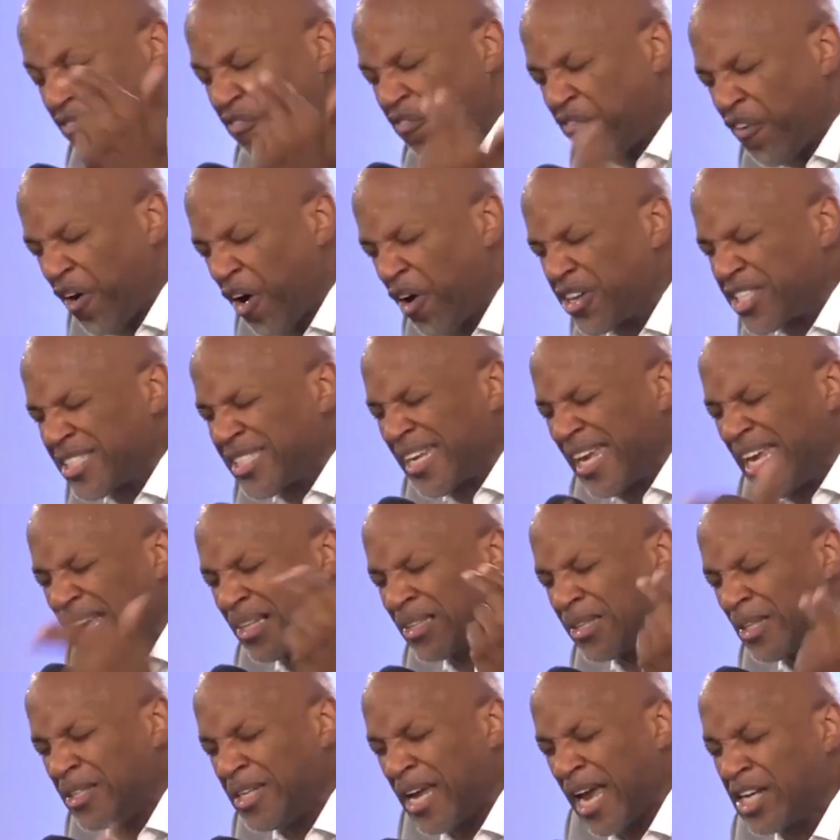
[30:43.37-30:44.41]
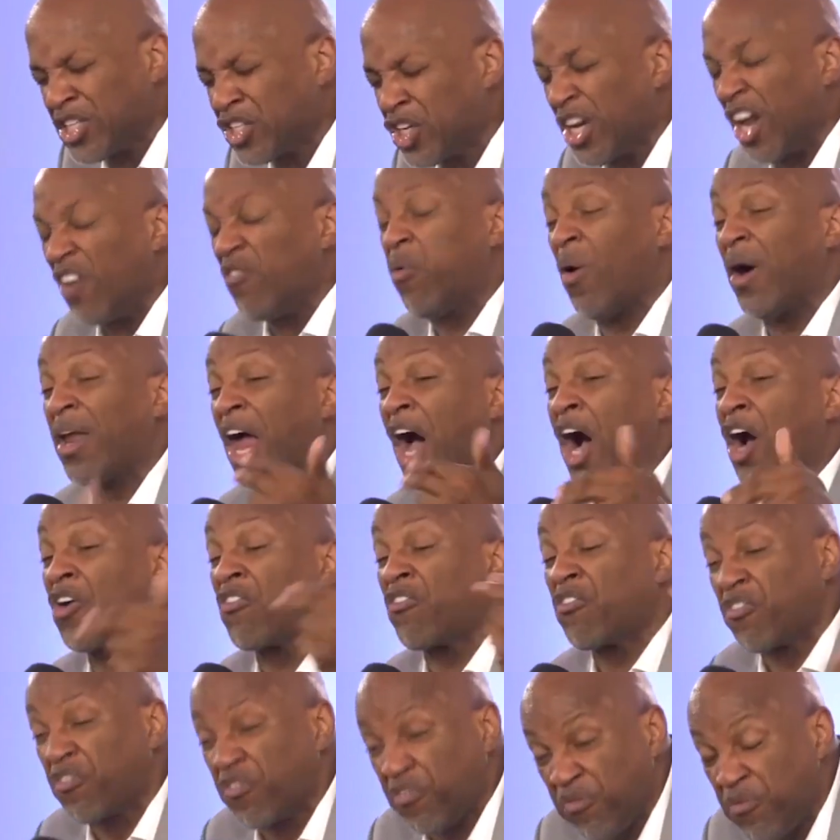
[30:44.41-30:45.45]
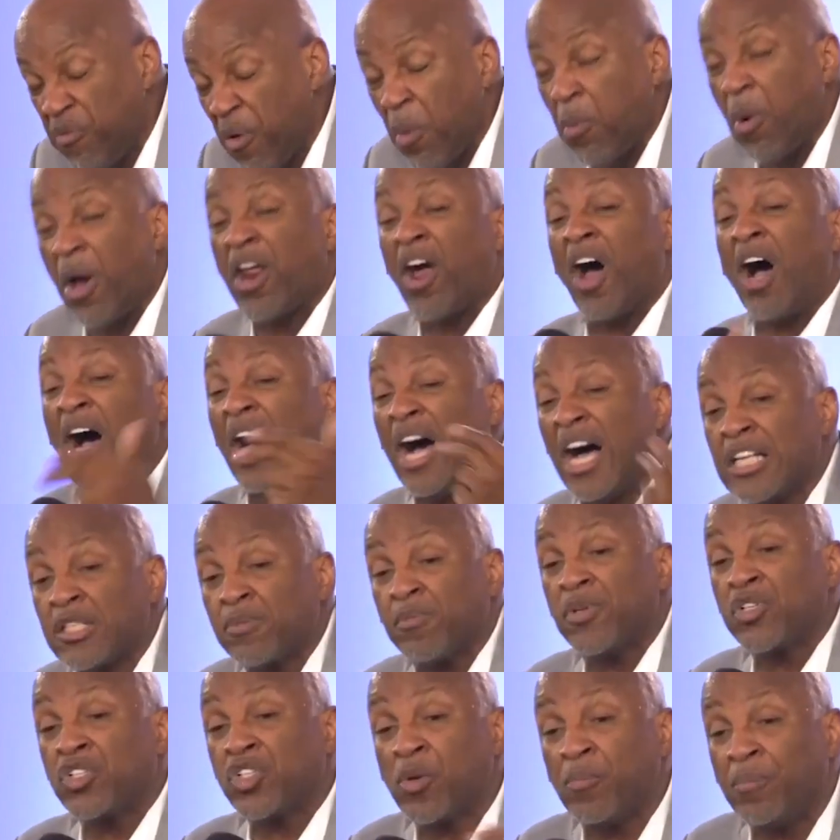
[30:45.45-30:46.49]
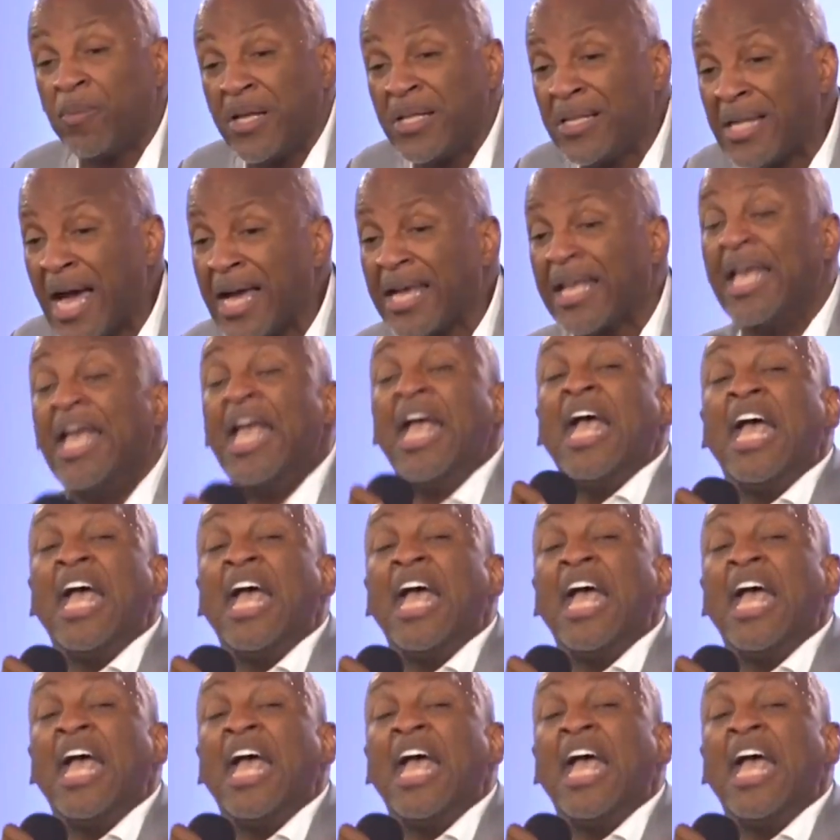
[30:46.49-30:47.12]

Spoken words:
first inclination of what her husband should be like